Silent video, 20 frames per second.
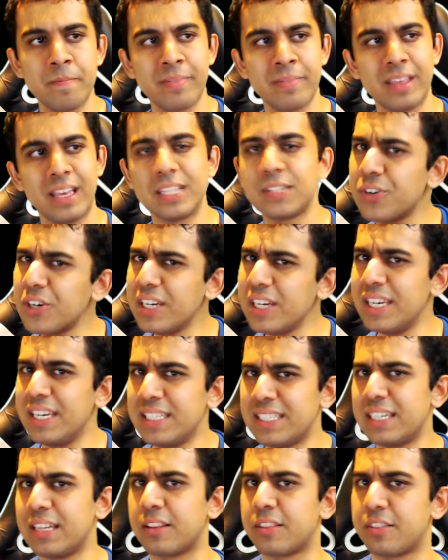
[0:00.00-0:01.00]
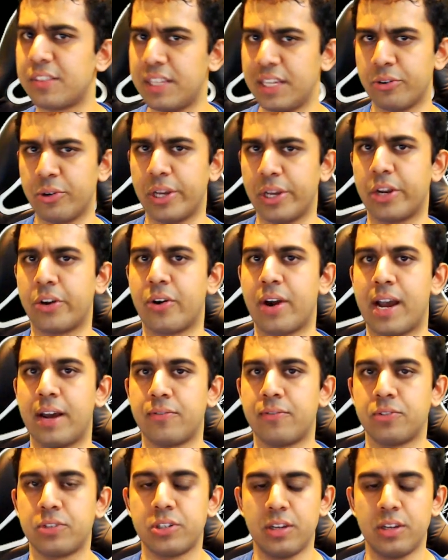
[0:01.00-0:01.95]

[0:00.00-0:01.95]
it's very easy to theory craft.